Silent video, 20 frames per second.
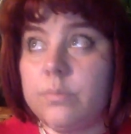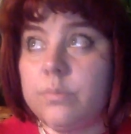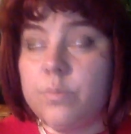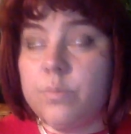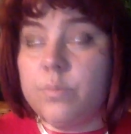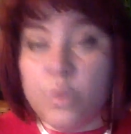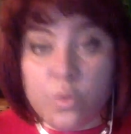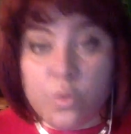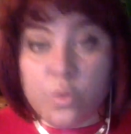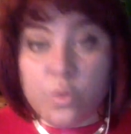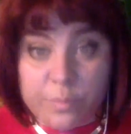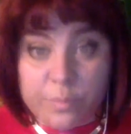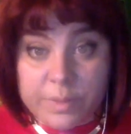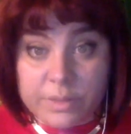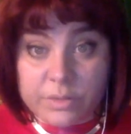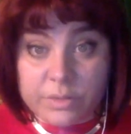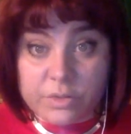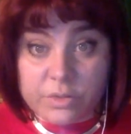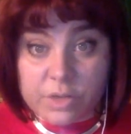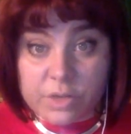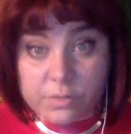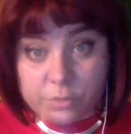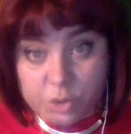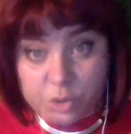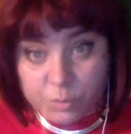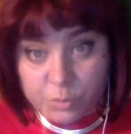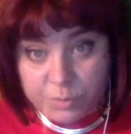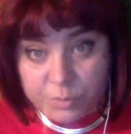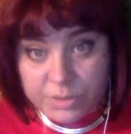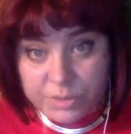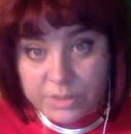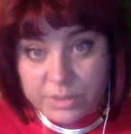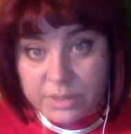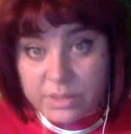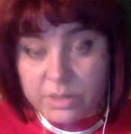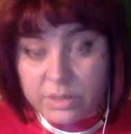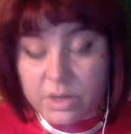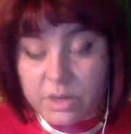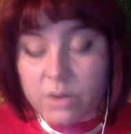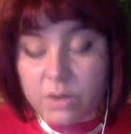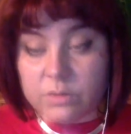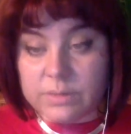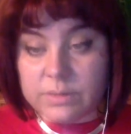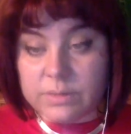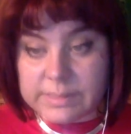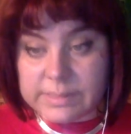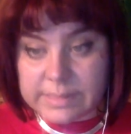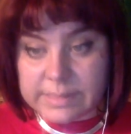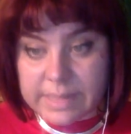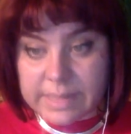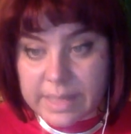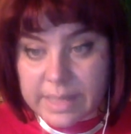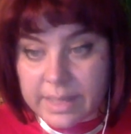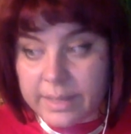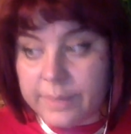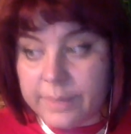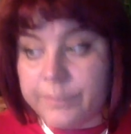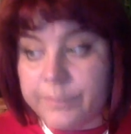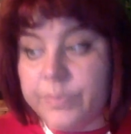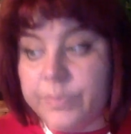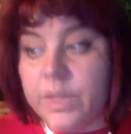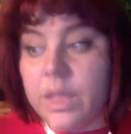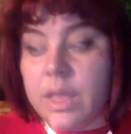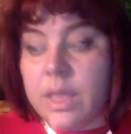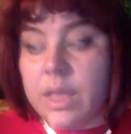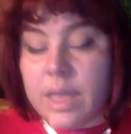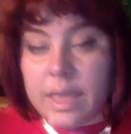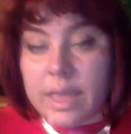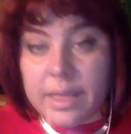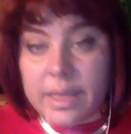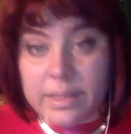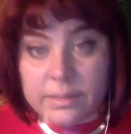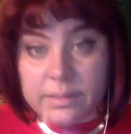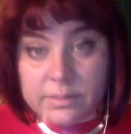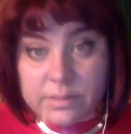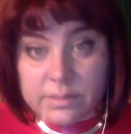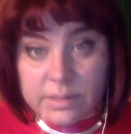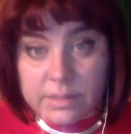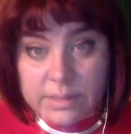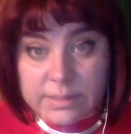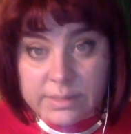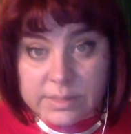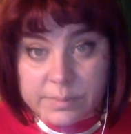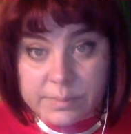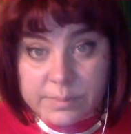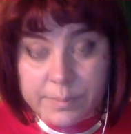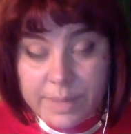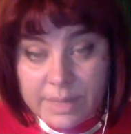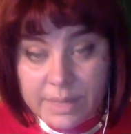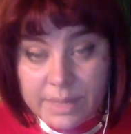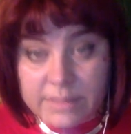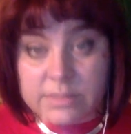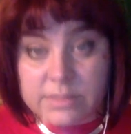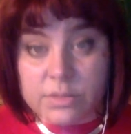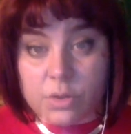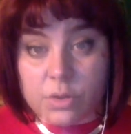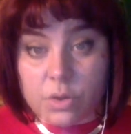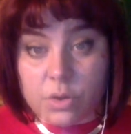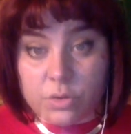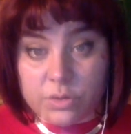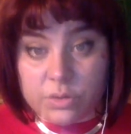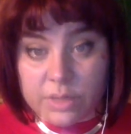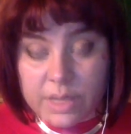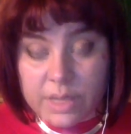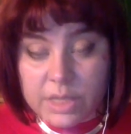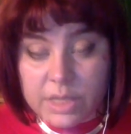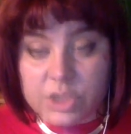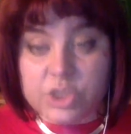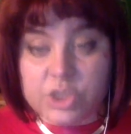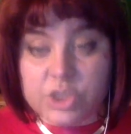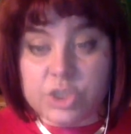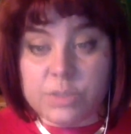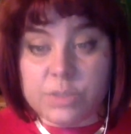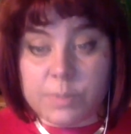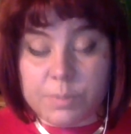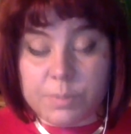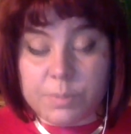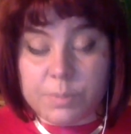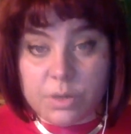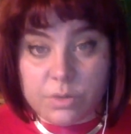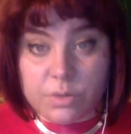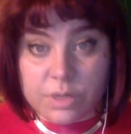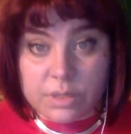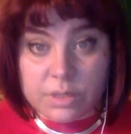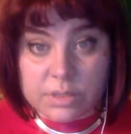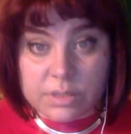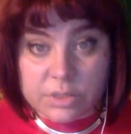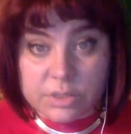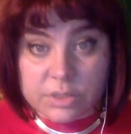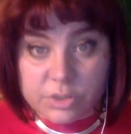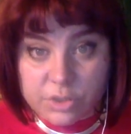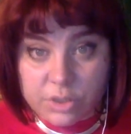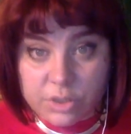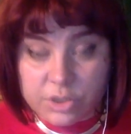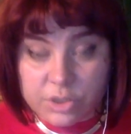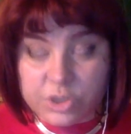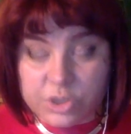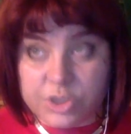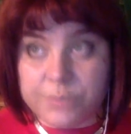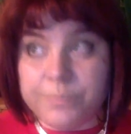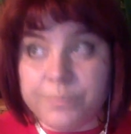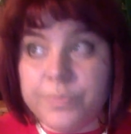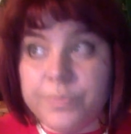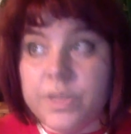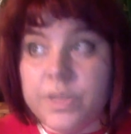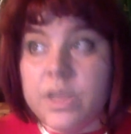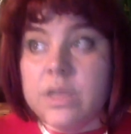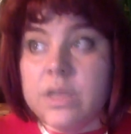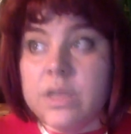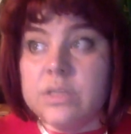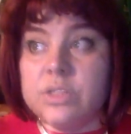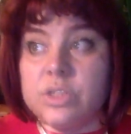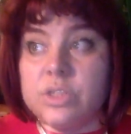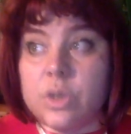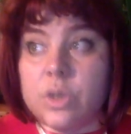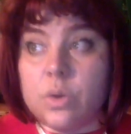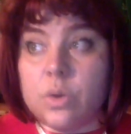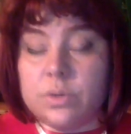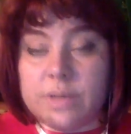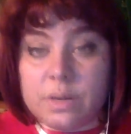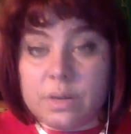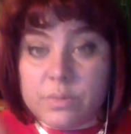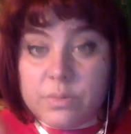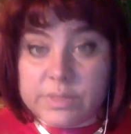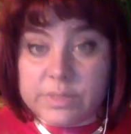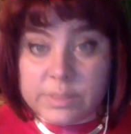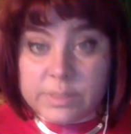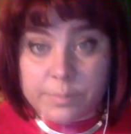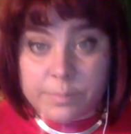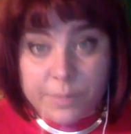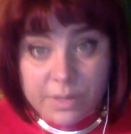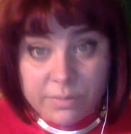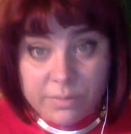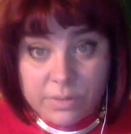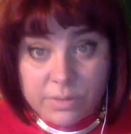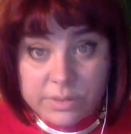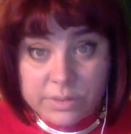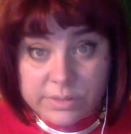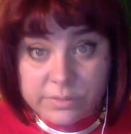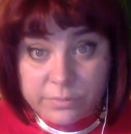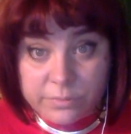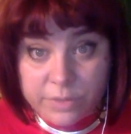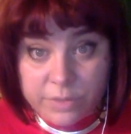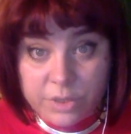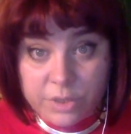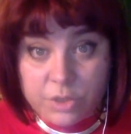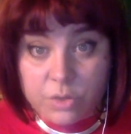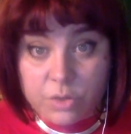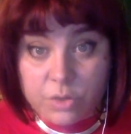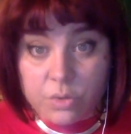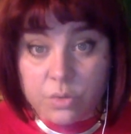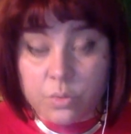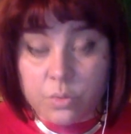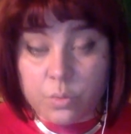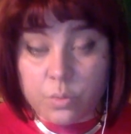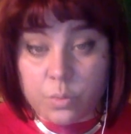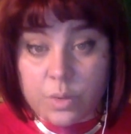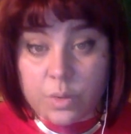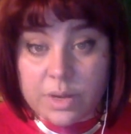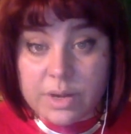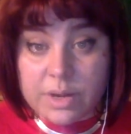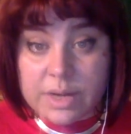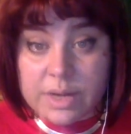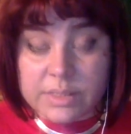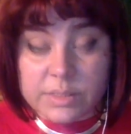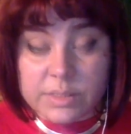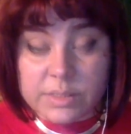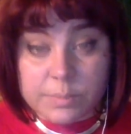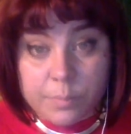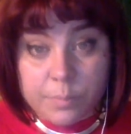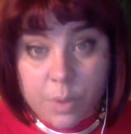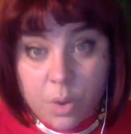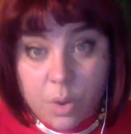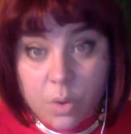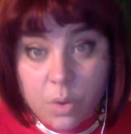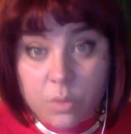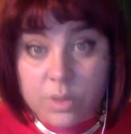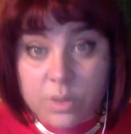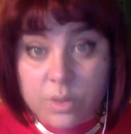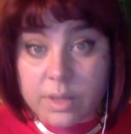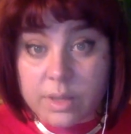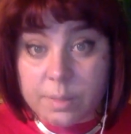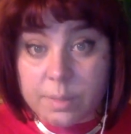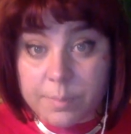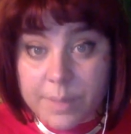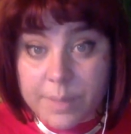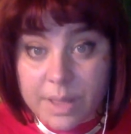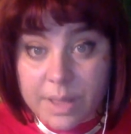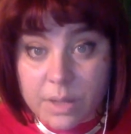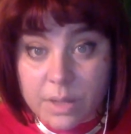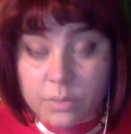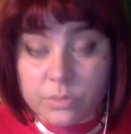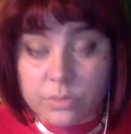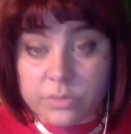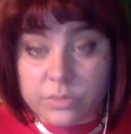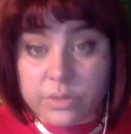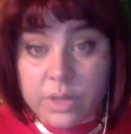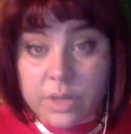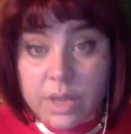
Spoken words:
movement of Jupiter on the sky, and it is based on the ancient Babylonian astrology. So there was a previous video where I spoke about